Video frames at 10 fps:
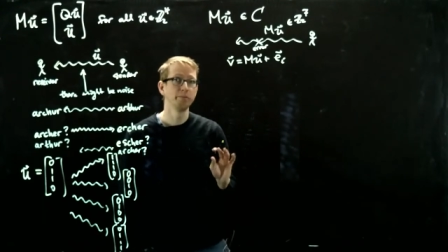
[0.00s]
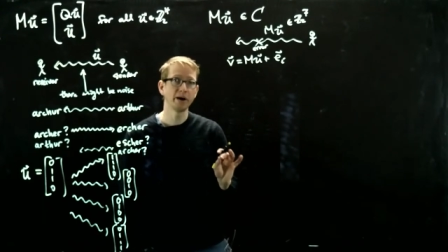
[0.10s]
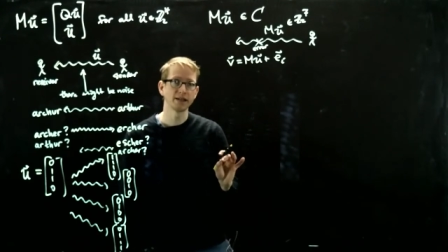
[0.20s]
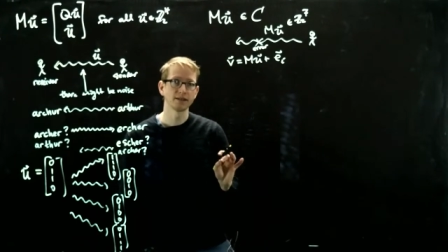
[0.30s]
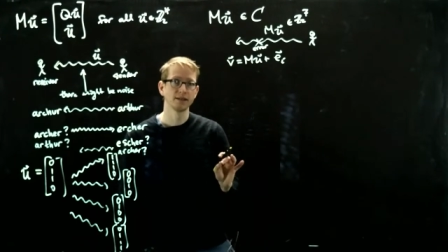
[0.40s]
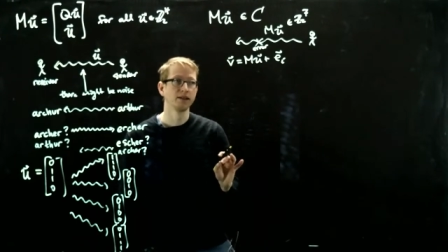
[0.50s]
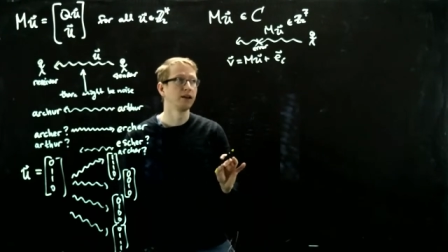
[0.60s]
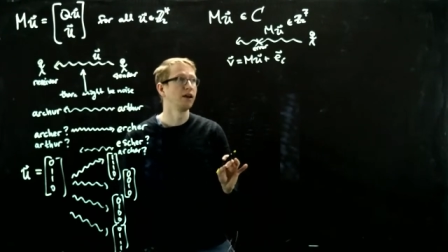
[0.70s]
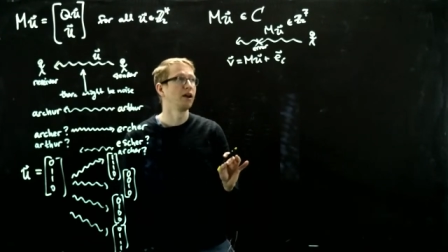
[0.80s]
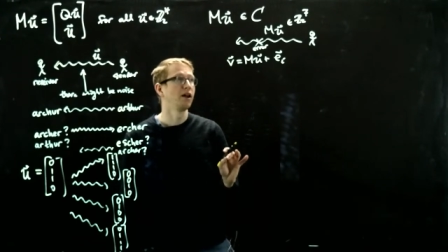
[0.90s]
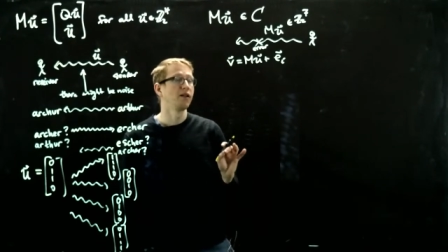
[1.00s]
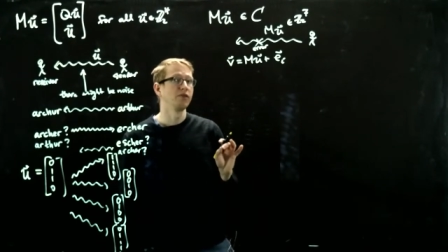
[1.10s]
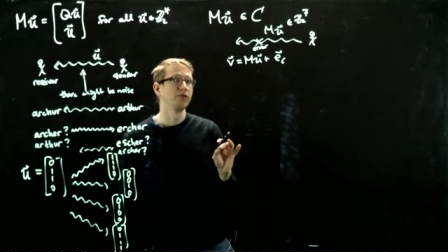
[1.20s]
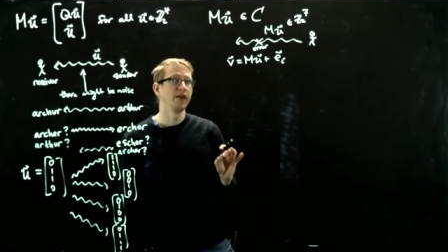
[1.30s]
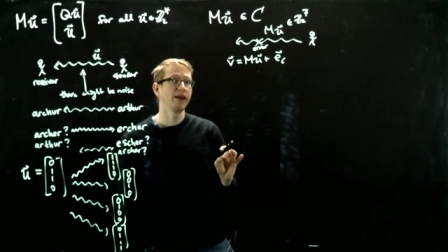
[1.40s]
But
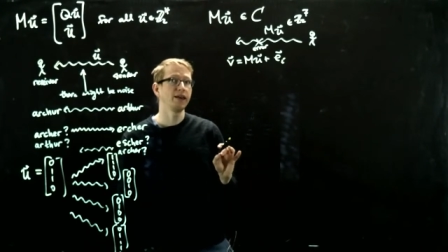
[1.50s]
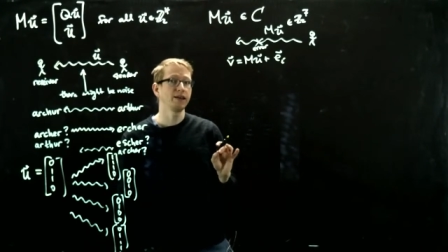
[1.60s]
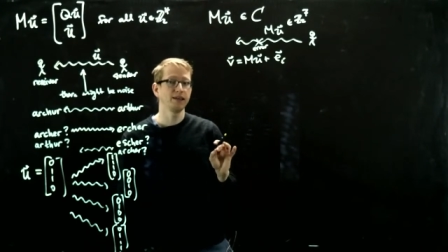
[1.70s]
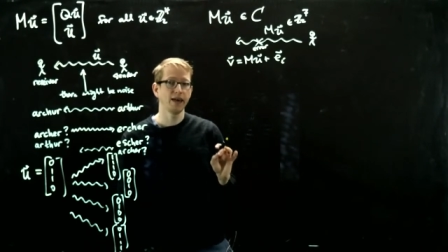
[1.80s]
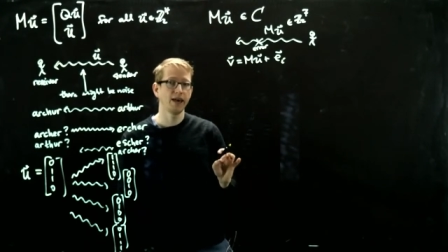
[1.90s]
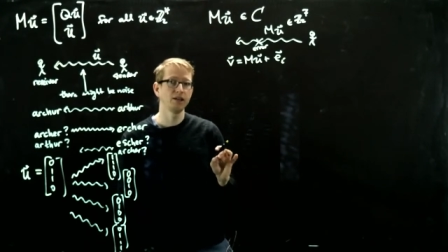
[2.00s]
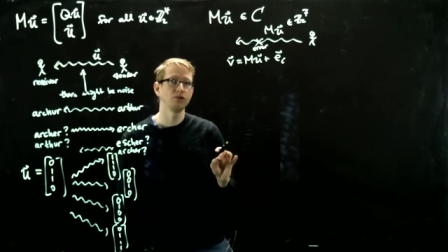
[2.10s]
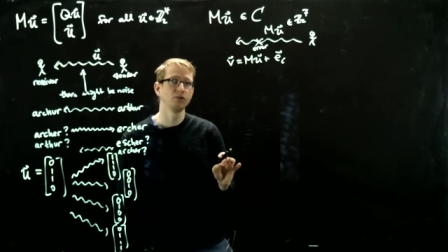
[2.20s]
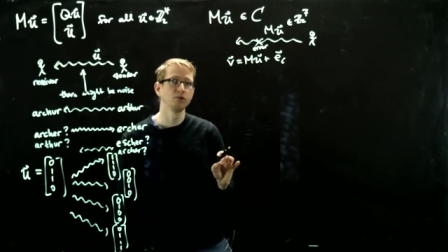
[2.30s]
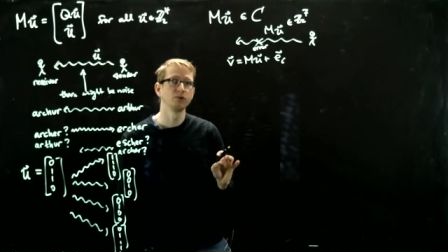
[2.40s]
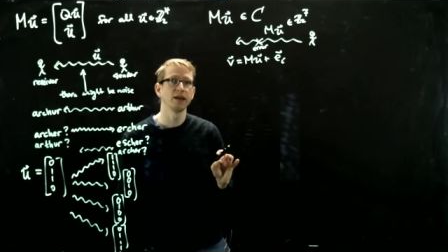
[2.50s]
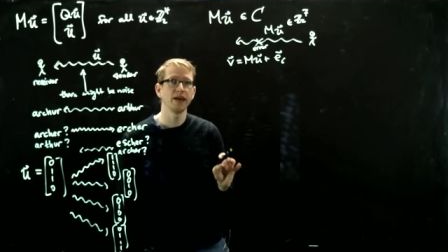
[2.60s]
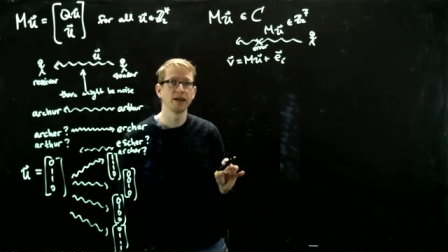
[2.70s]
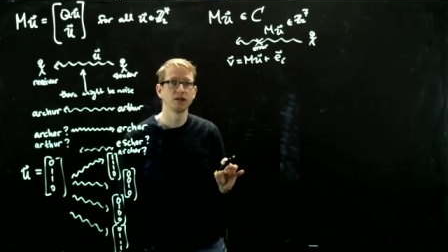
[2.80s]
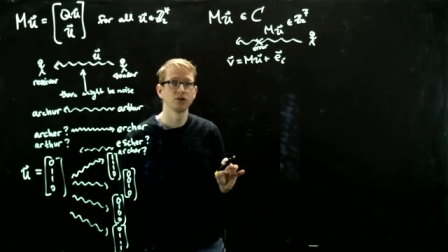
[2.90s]
they can use
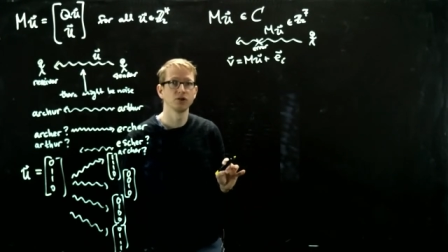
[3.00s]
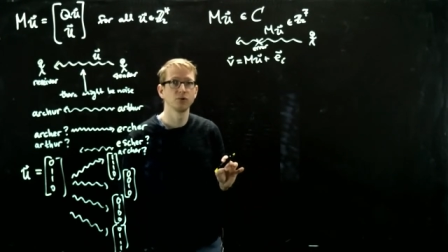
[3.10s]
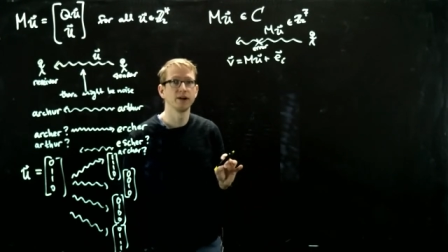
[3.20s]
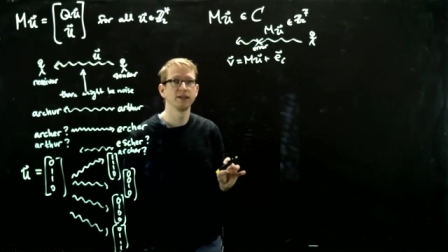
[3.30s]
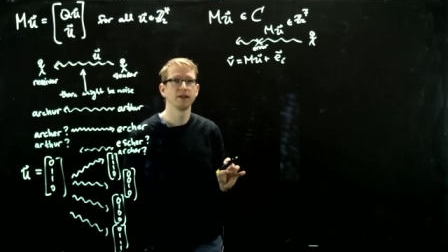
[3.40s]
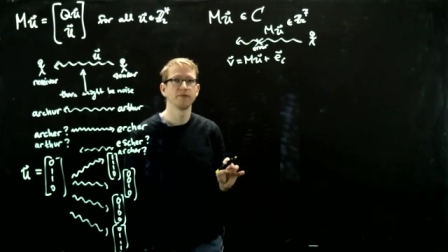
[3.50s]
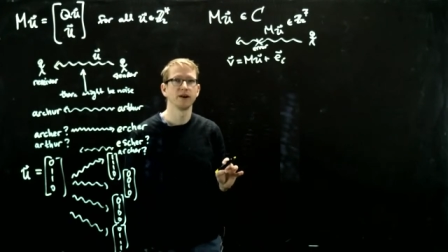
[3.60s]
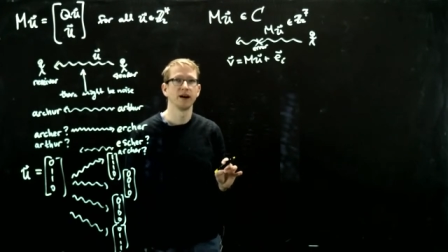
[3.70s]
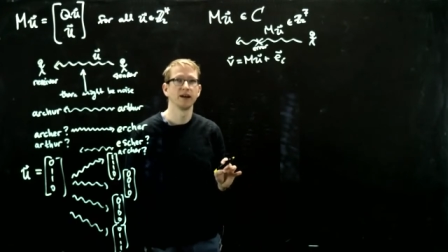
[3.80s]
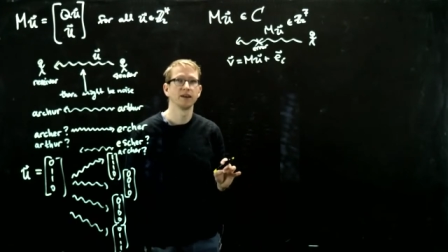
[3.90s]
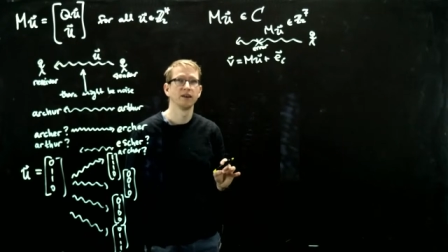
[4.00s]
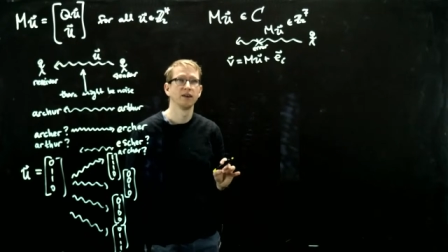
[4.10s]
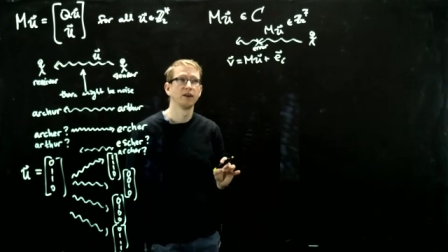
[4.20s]
H to identify